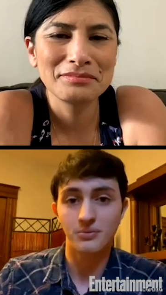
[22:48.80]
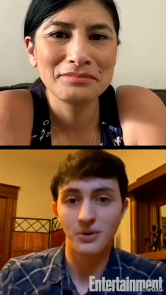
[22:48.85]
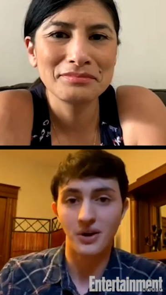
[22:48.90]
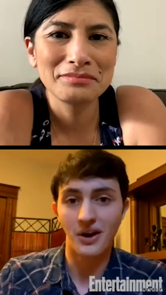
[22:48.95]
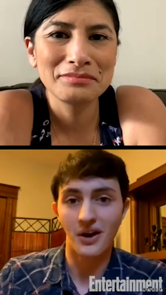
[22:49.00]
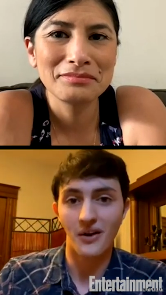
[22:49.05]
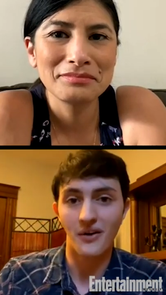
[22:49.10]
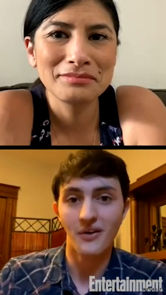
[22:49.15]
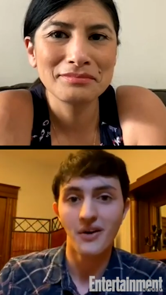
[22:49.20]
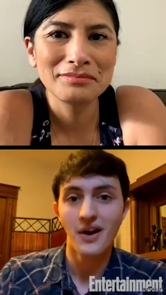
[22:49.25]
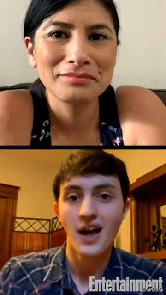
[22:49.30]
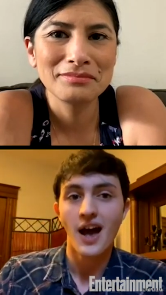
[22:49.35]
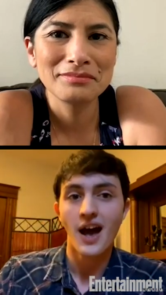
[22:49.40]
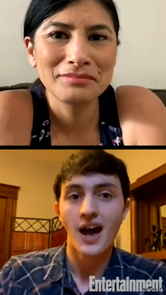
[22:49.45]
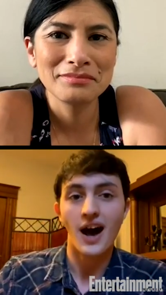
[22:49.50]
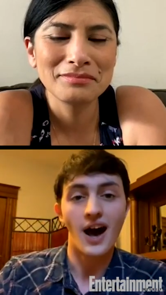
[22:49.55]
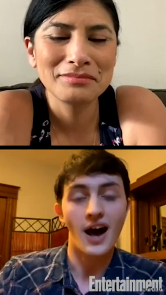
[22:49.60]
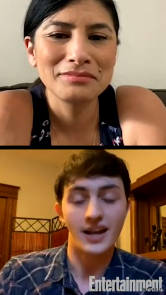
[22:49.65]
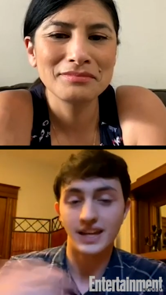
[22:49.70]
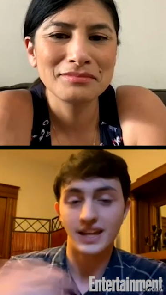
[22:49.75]
Speaker 1: pro.
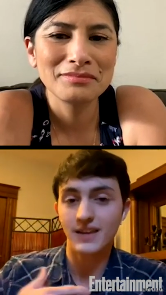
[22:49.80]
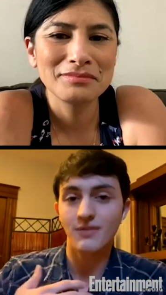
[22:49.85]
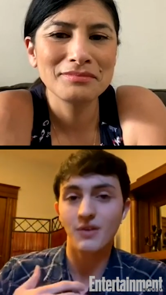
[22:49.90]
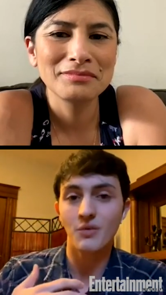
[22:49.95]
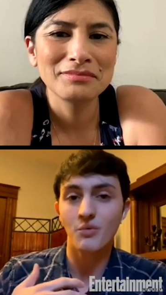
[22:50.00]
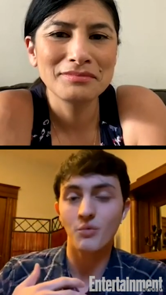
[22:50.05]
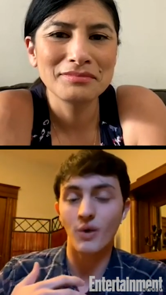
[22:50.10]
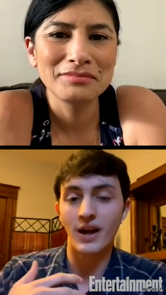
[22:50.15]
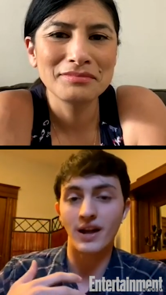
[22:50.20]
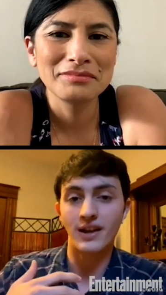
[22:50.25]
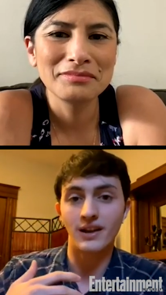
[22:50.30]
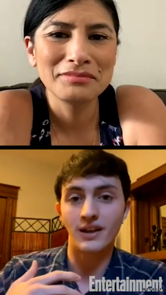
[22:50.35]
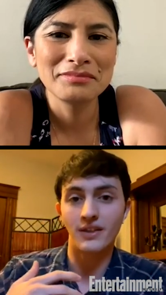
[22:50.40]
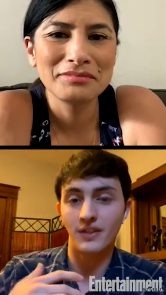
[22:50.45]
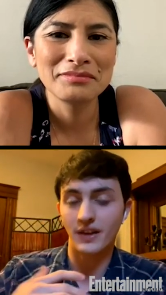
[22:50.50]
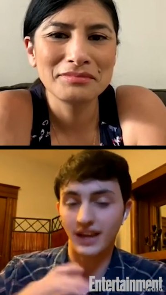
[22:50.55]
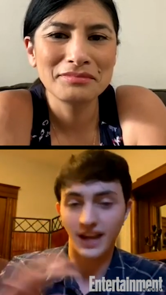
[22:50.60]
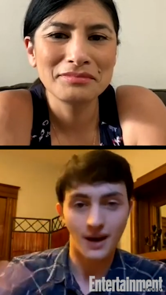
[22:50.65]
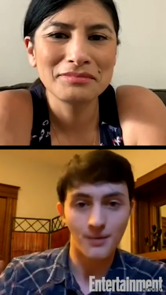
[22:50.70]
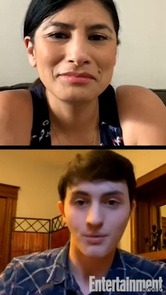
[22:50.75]
Even when
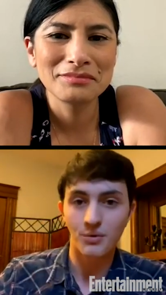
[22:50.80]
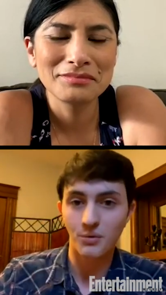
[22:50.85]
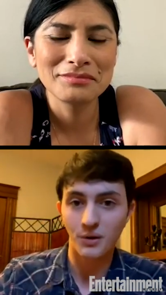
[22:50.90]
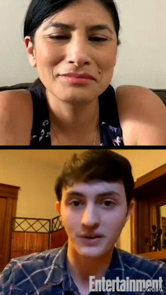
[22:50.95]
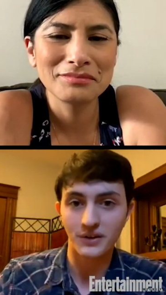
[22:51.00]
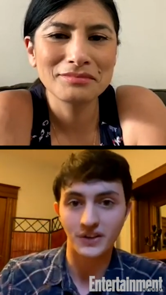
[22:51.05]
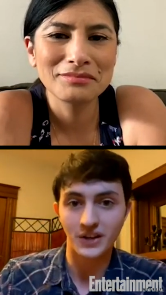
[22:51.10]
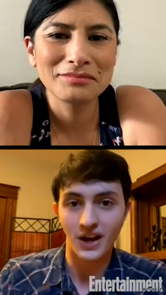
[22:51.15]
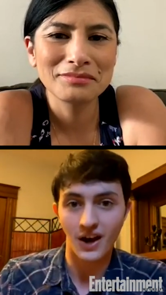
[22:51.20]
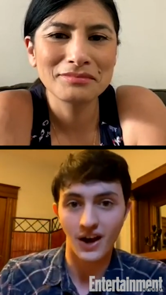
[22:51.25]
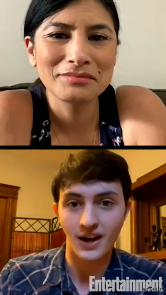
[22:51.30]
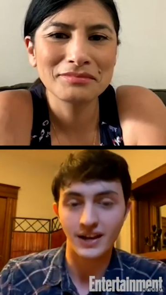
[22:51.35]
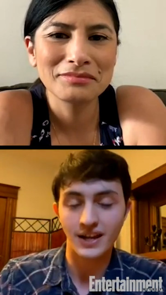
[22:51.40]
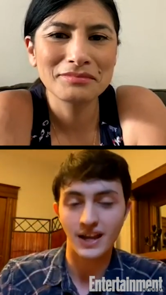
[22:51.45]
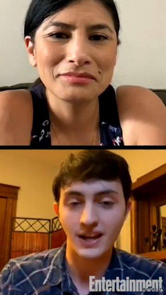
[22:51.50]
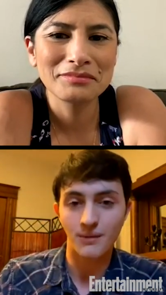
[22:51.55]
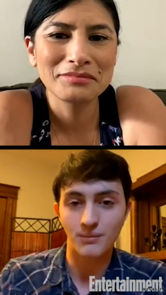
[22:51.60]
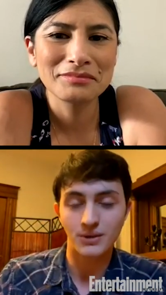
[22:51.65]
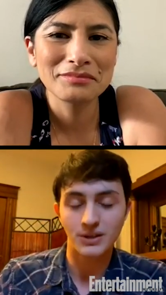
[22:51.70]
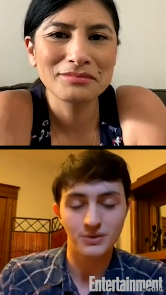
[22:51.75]
the camera wasn't on
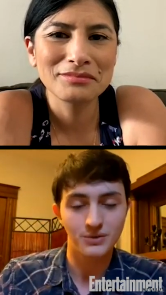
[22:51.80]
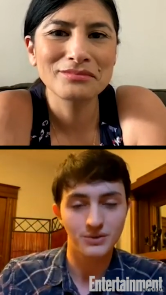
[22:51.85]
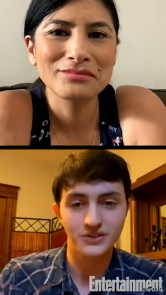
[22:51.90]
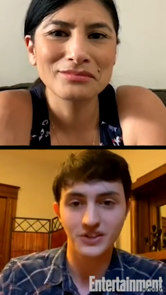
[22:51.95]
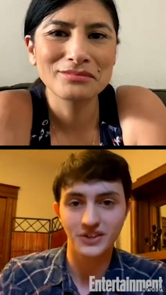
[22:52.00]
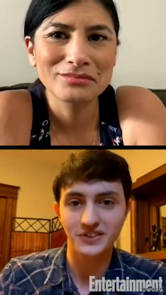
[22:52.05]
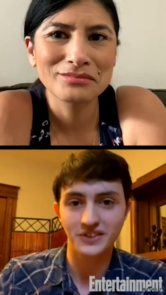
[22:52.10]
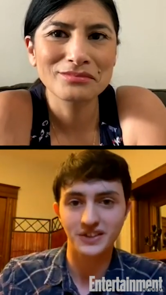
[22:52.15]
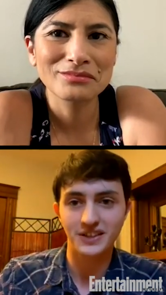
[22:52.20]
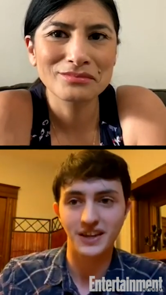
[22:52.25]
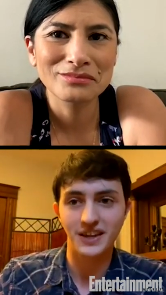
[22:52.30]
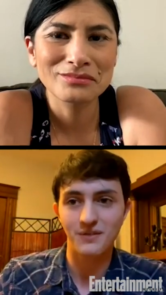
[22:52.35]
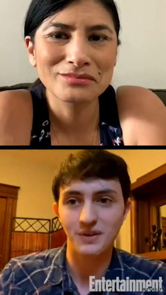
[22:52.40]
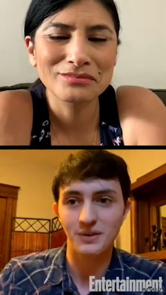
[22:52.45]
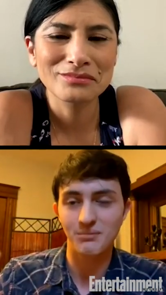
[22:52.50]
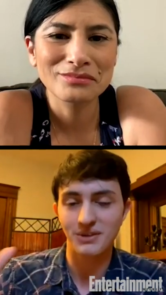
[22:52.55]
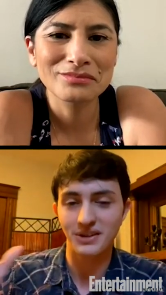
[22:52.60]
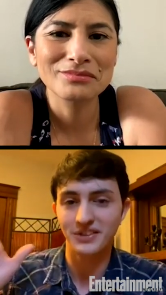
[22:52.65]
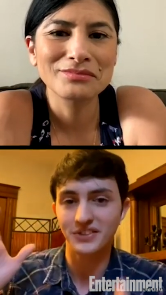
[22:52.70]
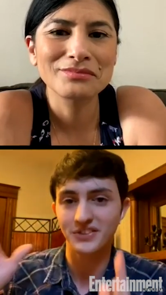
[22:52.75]
him, he was just
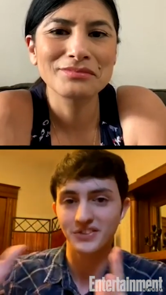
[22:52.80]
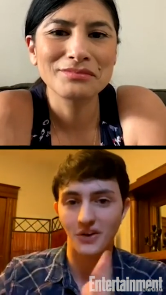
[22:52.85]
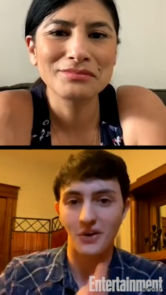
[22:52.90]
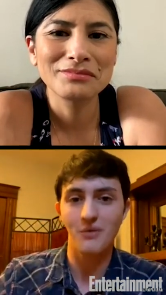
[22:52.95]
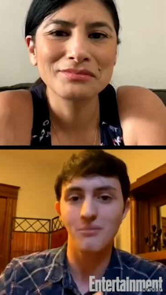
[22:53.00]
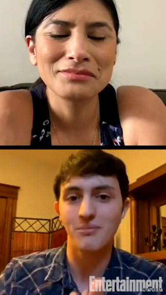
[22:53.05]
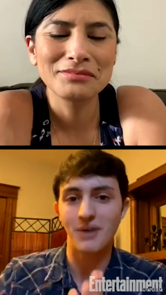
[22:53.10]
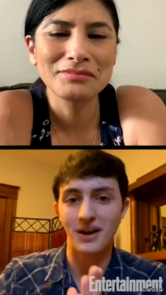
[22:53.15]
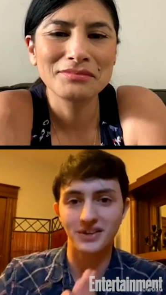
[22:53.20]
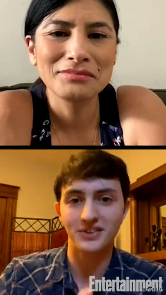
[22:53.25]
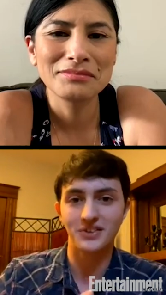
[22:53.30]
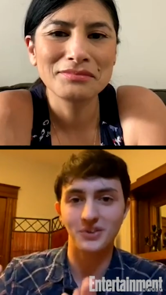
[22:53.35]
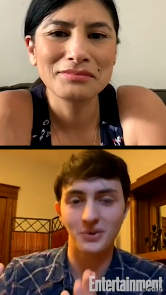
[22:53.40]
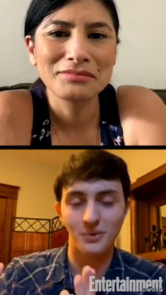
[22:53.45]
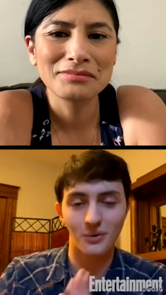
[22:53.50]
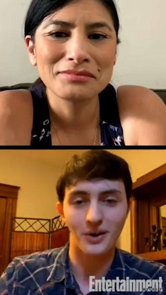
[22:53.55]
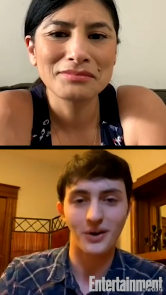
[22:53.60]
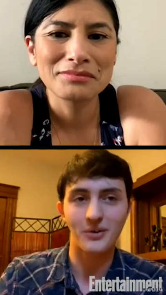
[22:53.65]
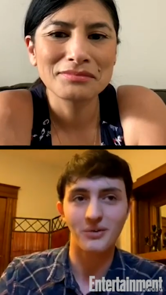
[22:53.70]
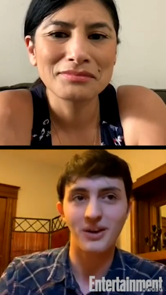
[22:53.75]
giving me so much to
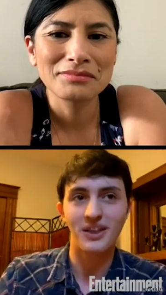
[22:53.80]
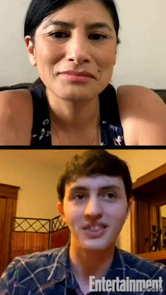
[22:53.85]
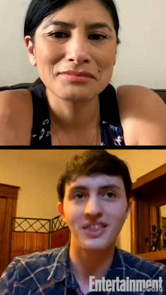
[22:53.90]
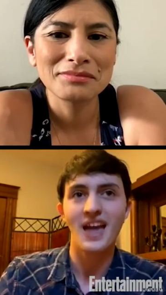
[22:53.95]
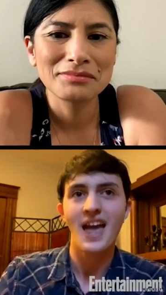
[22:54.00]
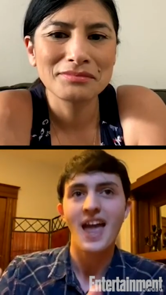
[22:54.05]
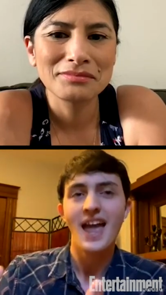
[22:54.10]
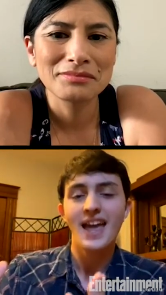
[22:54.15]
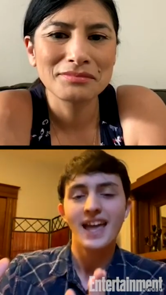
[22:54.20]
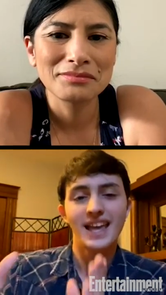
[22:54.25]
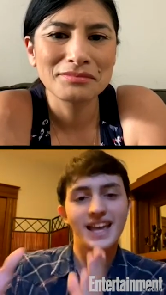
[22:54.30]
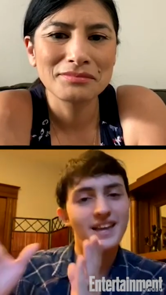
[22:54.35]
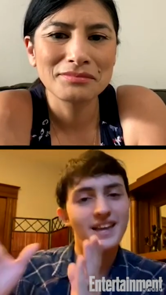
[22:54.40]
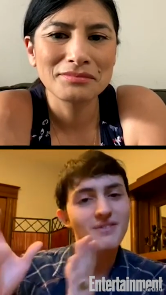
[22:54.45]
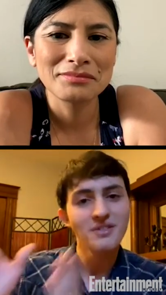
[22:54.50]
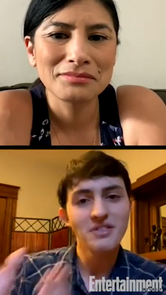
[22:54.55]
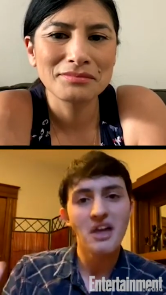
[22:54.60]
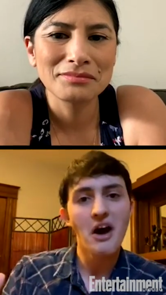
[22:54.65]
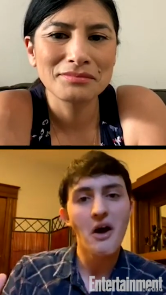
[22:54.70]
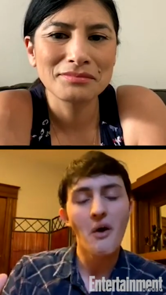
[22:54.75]
work with,
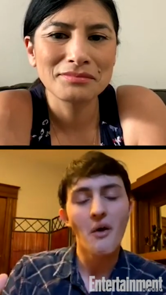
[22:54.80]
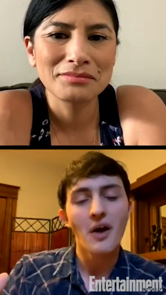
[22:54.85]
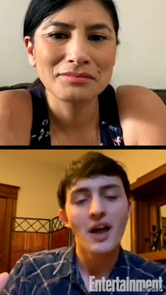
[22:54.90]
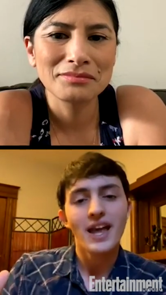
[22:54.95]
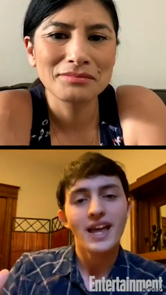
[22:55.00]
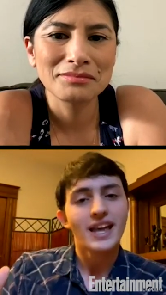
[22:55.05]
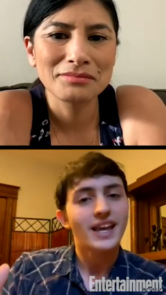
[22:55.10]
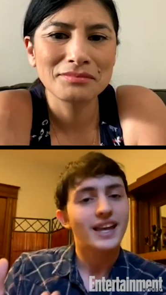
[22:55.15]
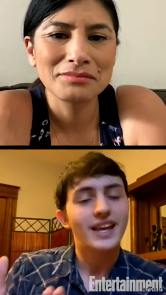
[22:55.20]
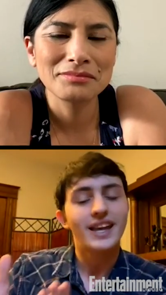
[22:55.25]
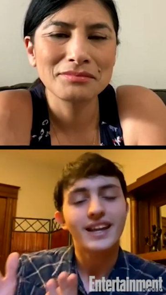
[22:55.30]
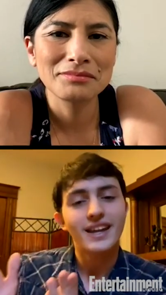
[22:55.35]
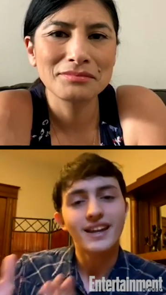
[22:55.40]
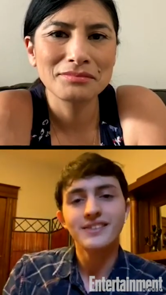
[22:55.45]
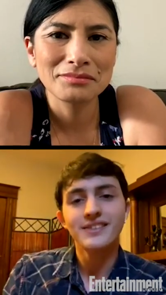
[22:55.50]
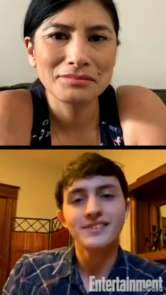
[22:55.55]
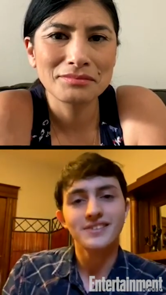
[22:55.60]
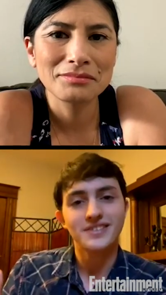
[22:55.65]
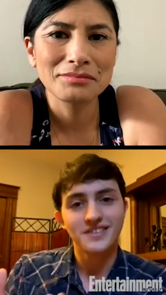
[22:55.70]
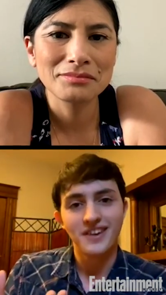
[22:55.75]
even though he
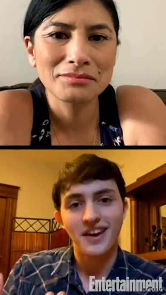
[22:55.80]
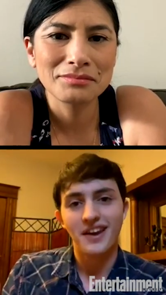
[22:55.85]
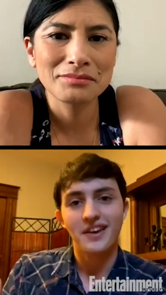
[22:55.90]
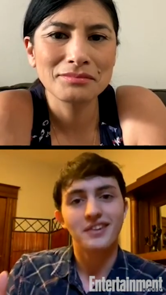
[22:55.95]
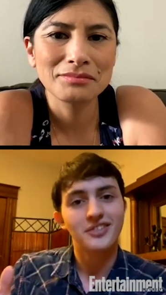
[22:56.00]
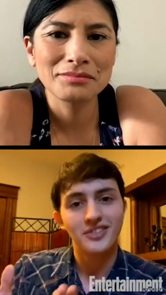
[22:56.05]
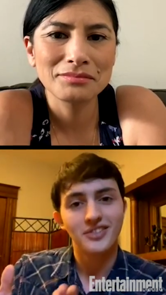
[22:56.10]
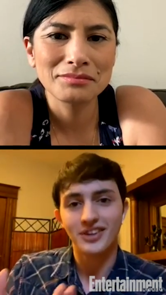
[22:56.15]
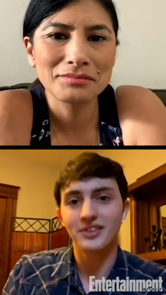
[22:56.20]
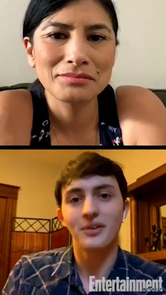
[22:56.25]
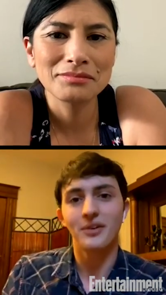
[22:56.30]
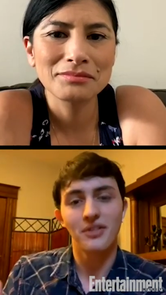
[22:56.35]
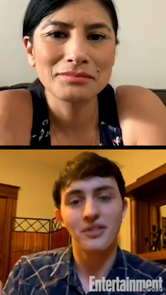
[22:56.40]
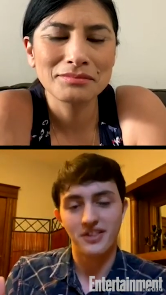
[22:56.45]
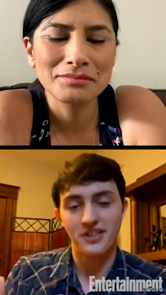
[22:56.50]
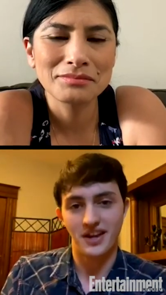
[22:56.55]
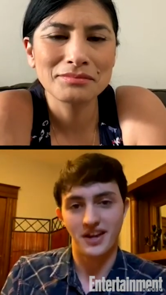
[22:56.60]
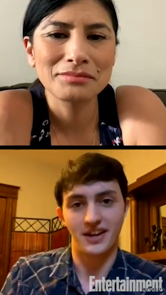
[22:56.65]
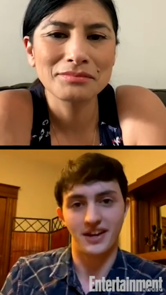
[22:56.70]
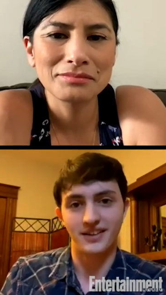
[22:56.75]
didn't say a single
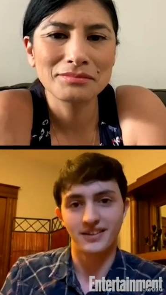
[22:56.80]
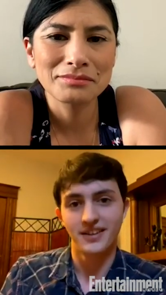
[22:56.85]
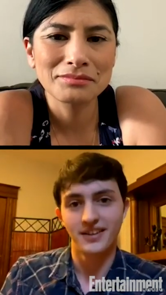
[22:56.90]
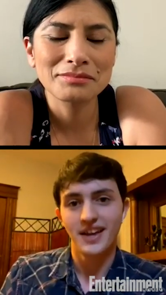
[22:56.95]
thing.